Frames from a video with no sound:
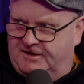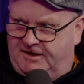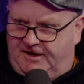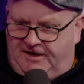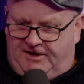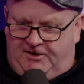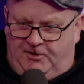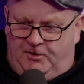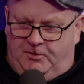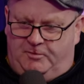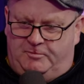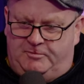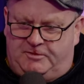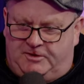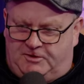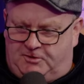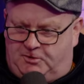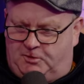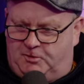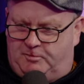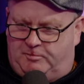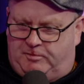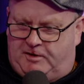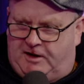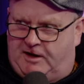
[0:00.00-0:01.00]
And he opened the
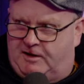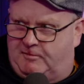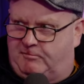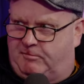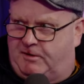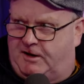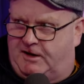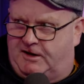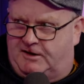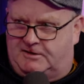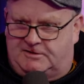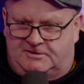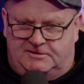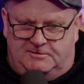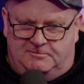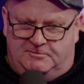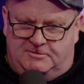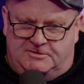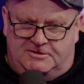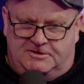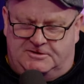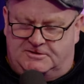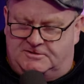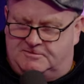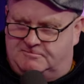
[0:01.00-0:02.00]
two black bags and it
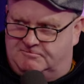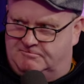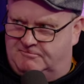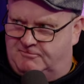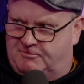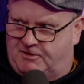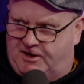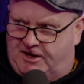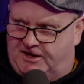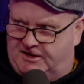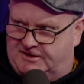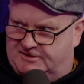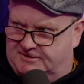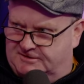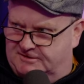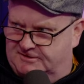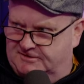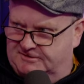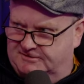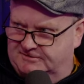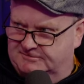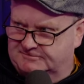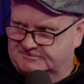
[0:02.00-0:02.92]
was just rags.